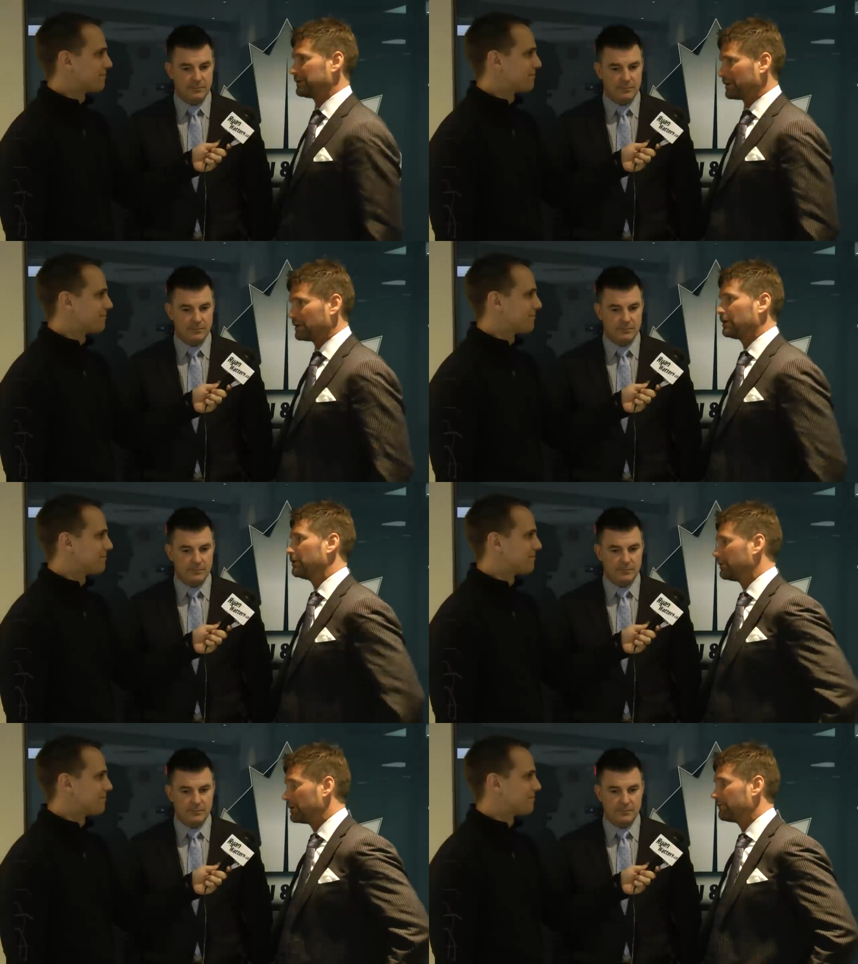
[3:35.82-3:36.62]

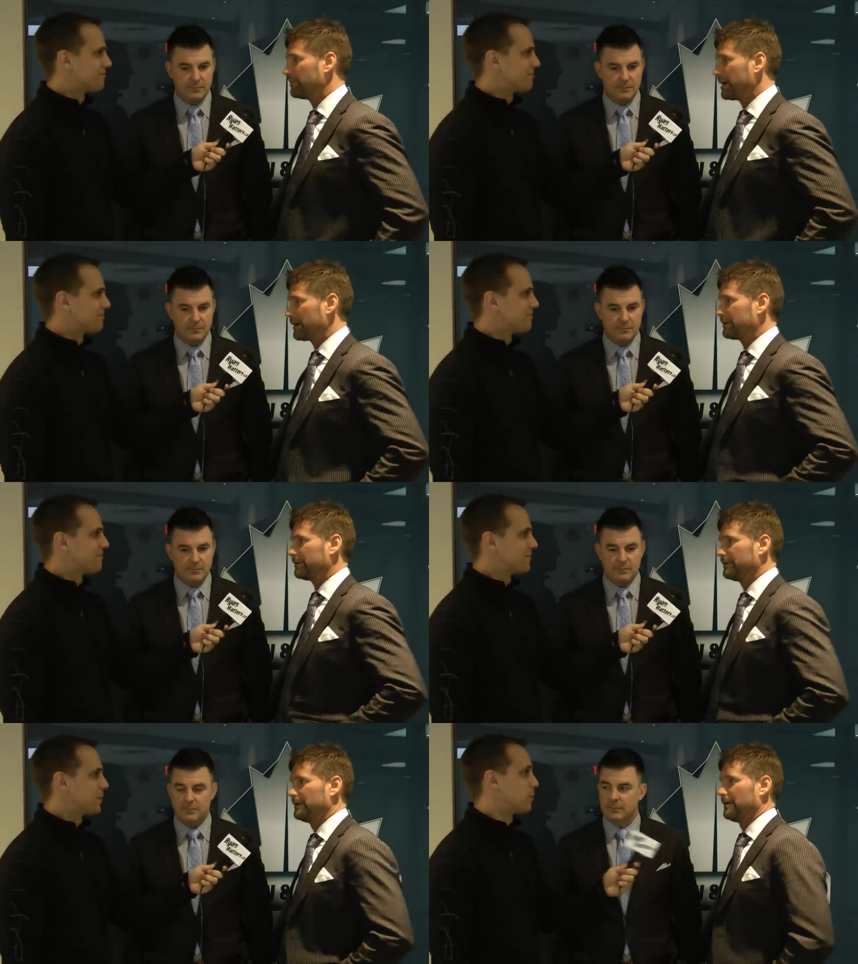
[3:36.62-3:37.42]
Speaker 1: continue to give back. And
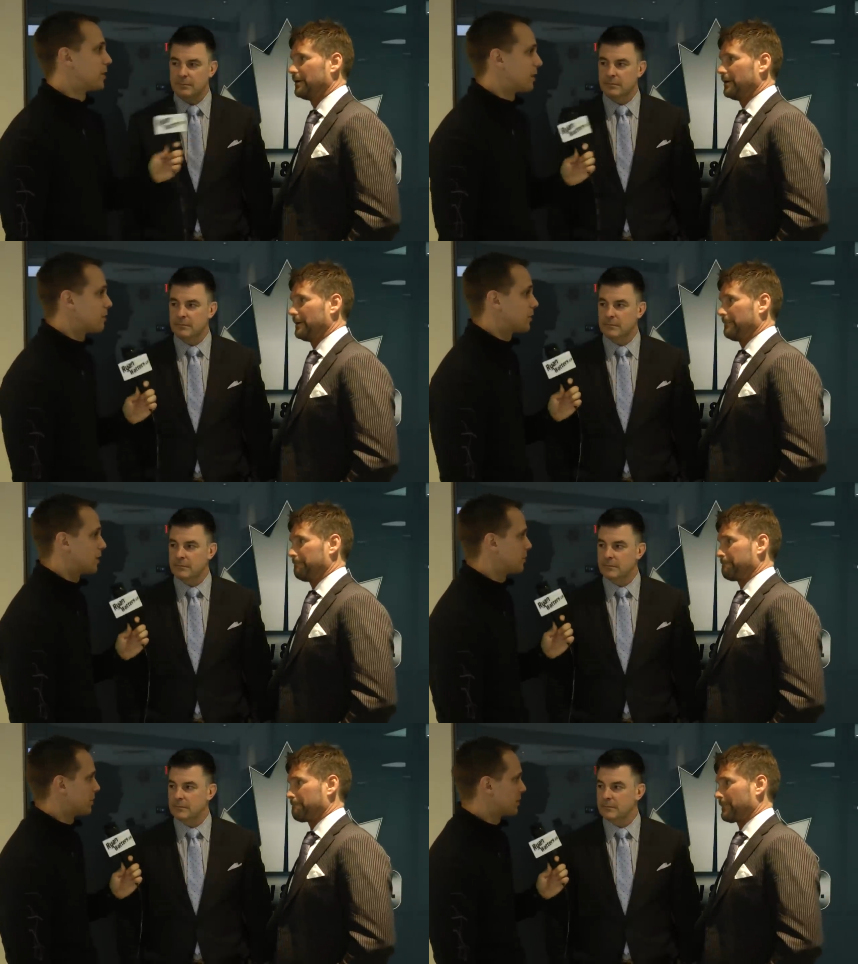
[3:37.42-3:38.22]
you'll be
Speaker 2: there July
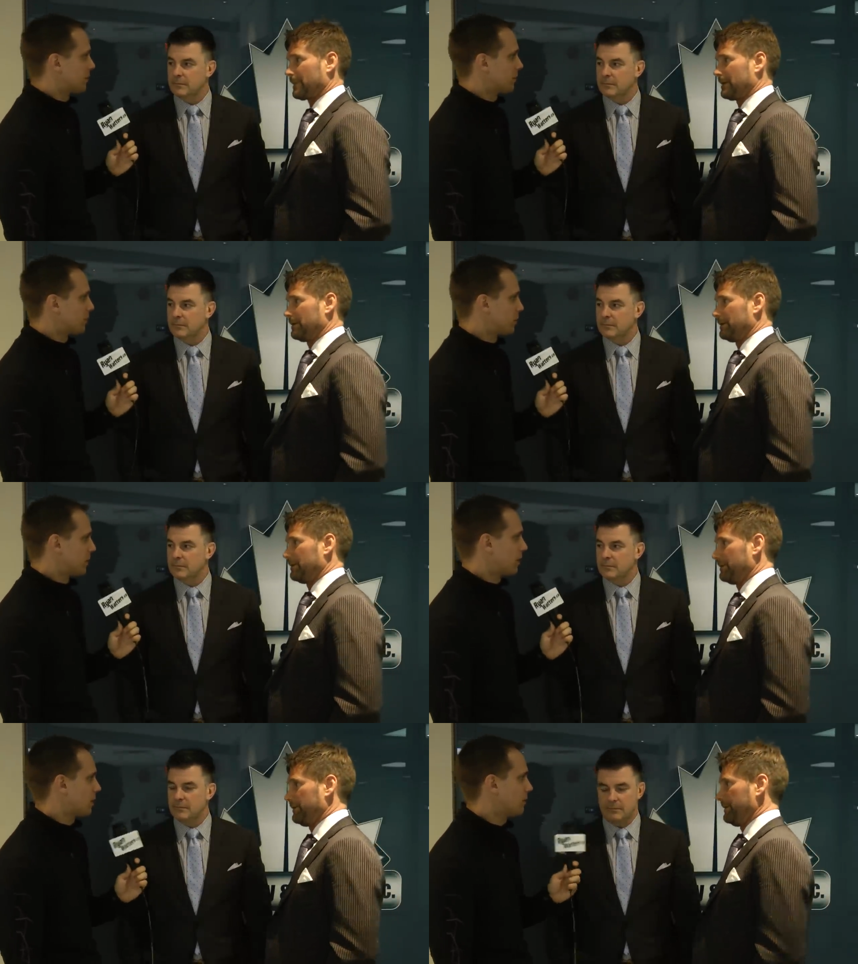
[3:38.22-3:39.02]
27th for opening
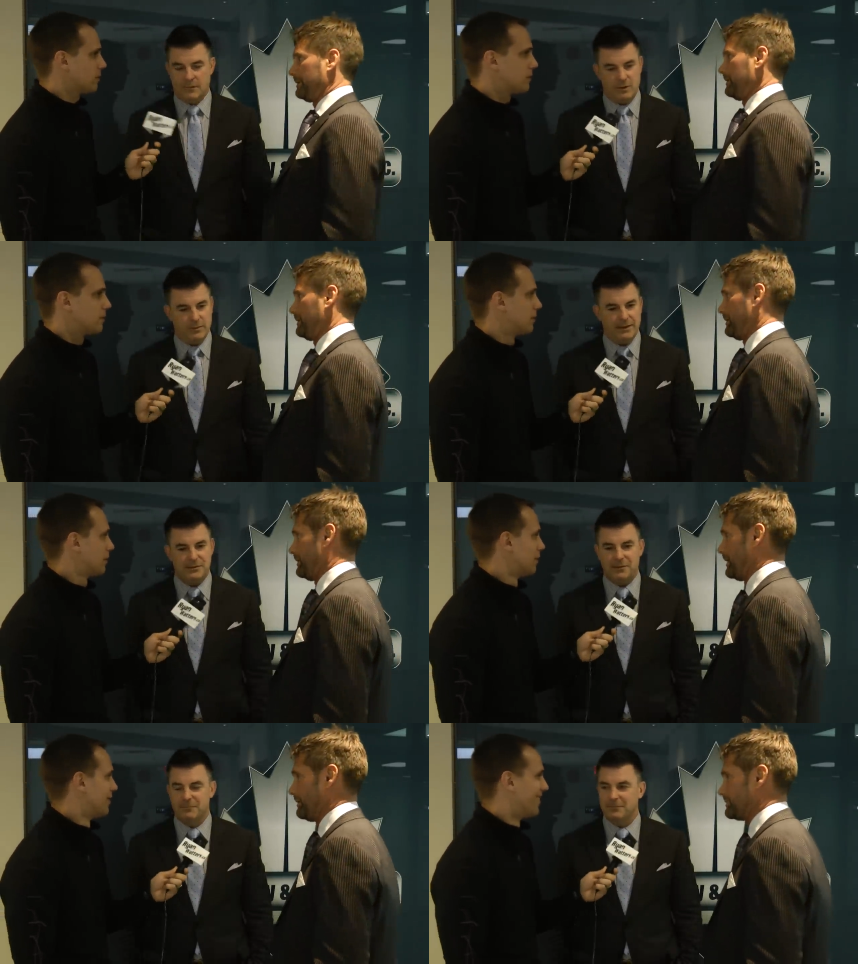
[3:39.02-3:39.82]
kickoff.
Speaker 1: You
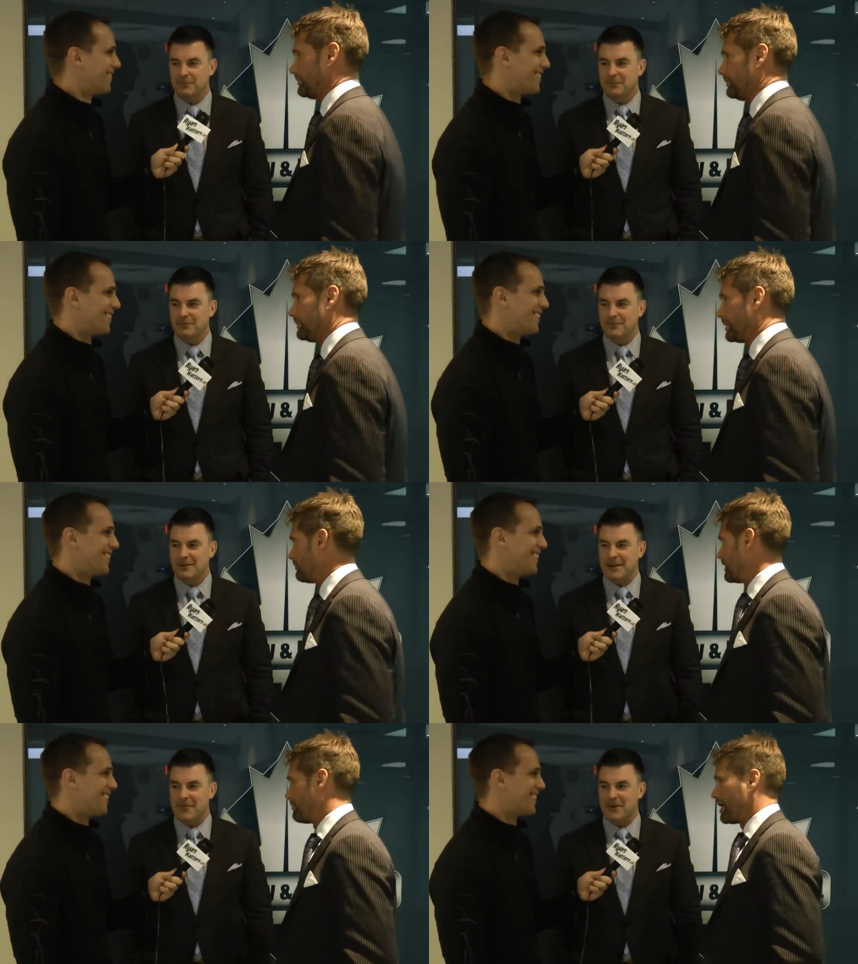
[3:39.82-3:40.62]
betcha. Absolutely, and
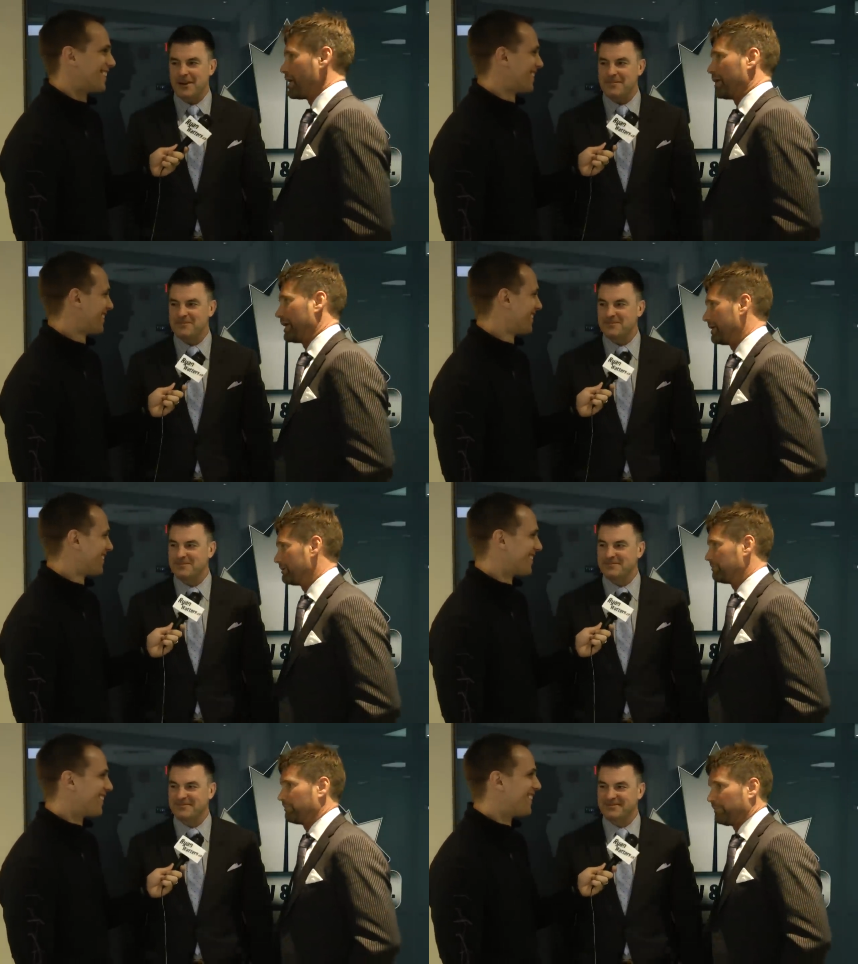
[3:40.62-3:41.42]
can't wait. And, and,
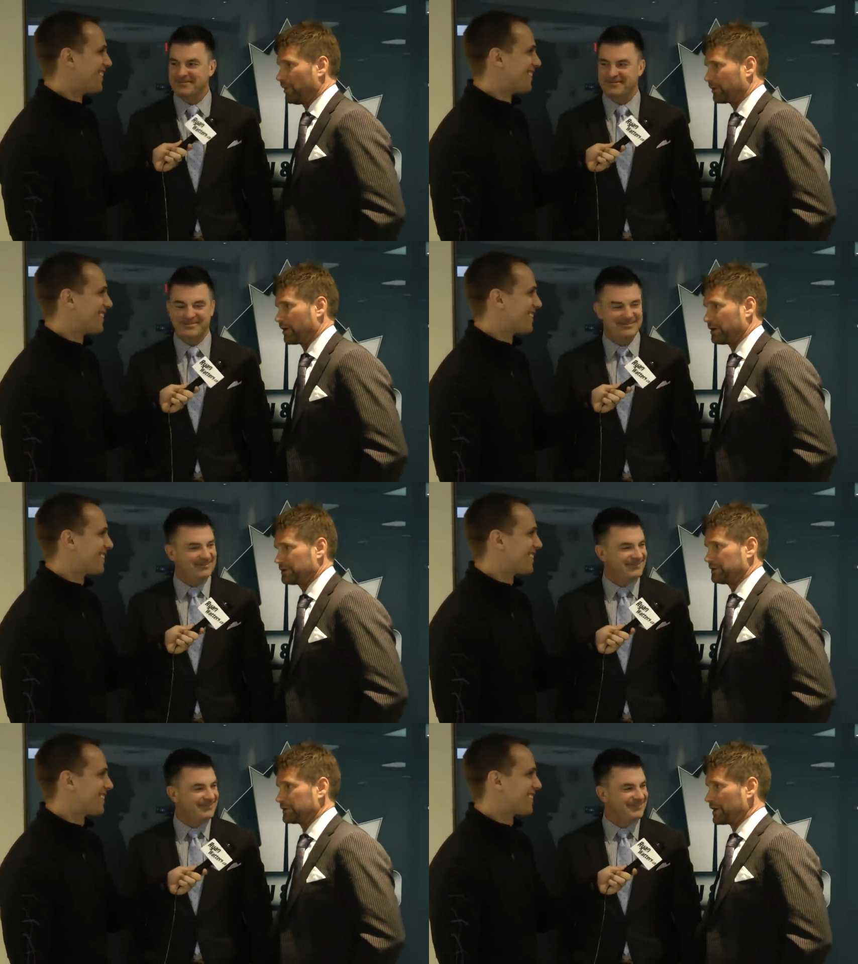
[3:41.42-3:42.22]
Paul
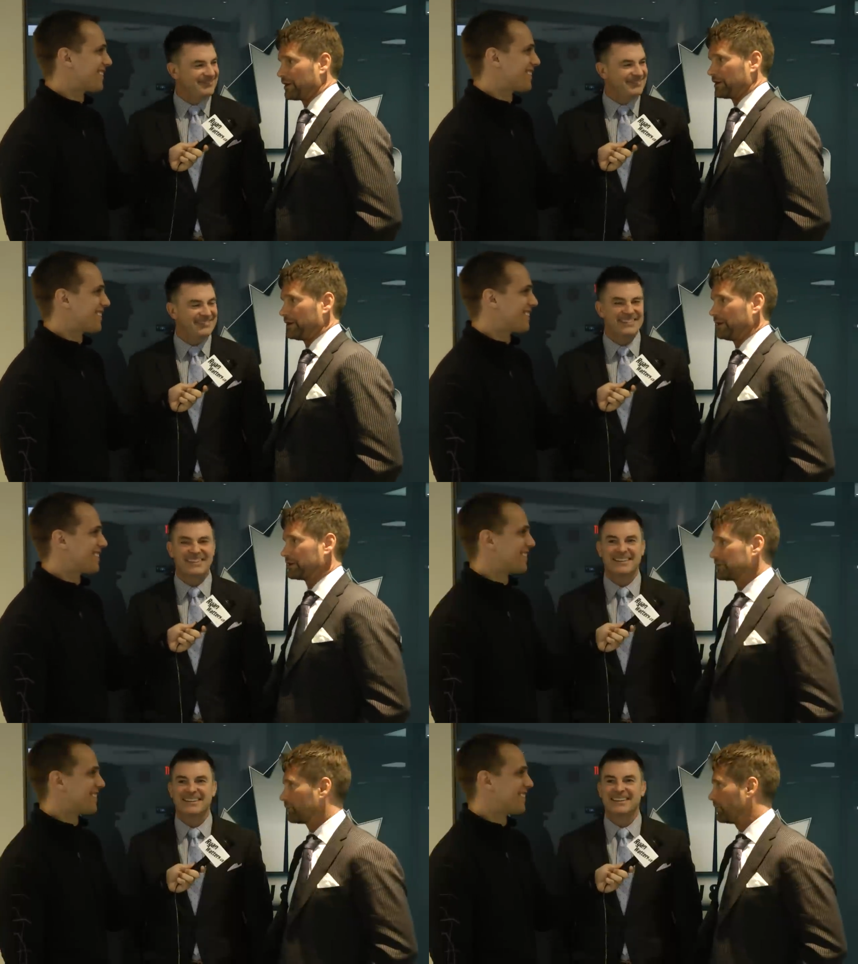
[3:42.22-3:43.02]
Carson has guaranteed
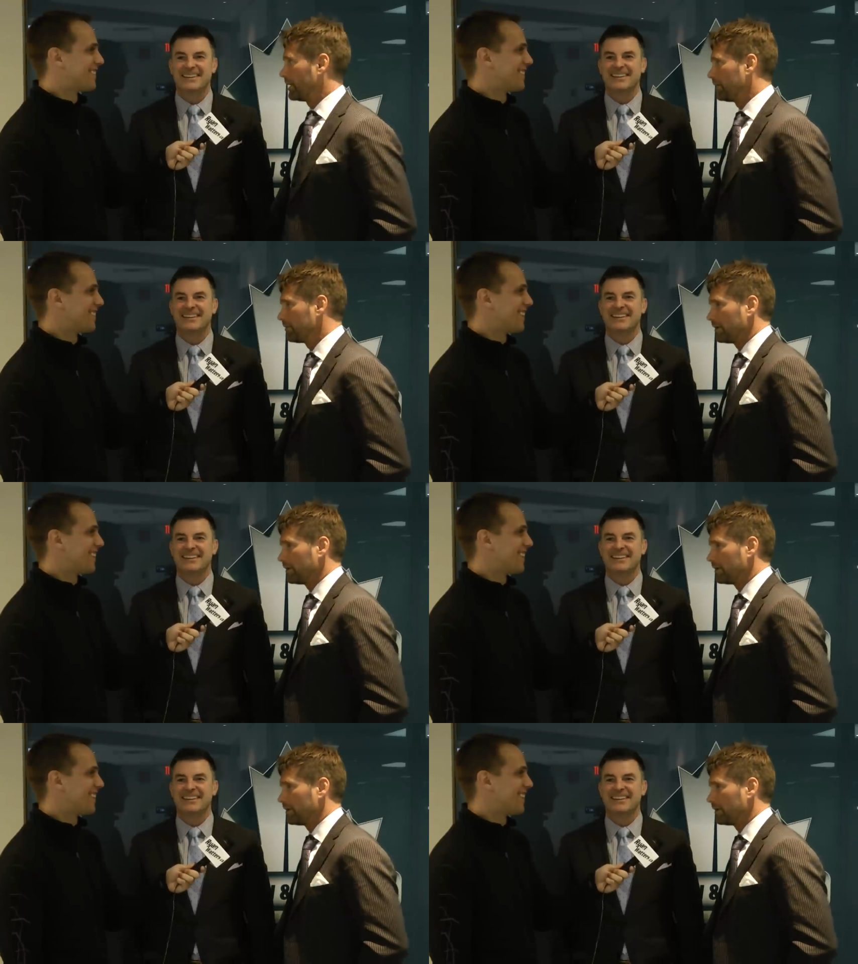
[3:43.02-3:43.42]
us a win.